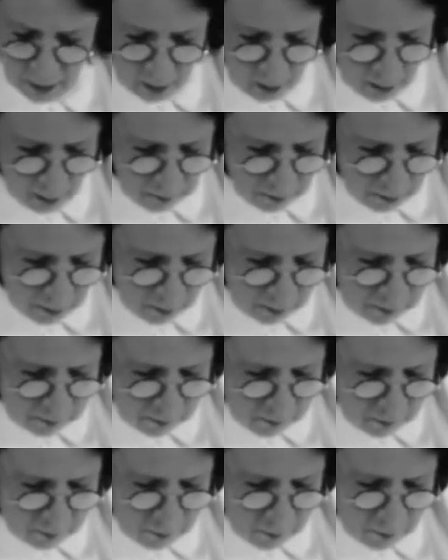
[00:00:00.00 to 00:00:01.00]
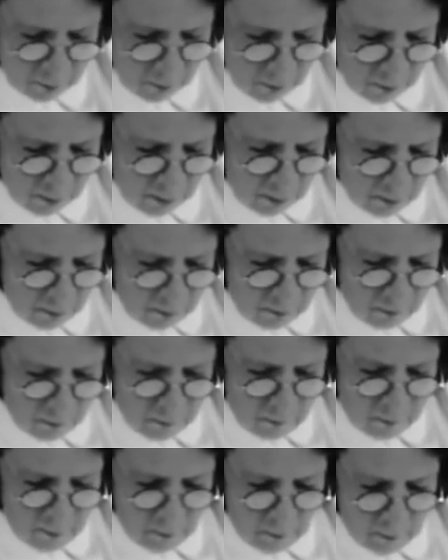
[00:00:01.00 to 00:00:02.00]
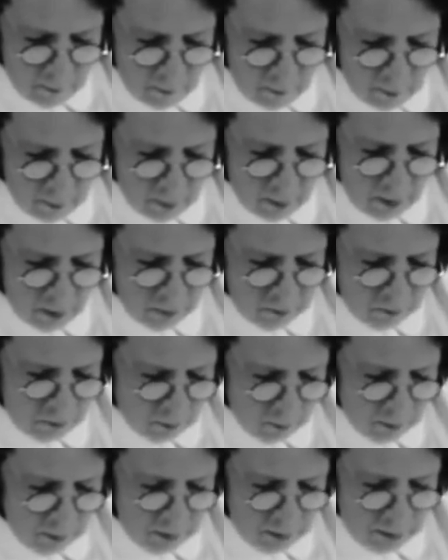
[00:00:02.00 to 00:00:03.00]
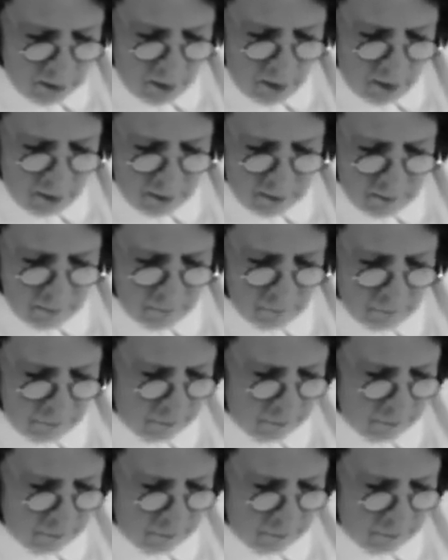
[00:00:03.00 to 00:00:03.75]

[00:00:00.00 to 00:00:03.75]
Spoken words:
I'm going to go to a knife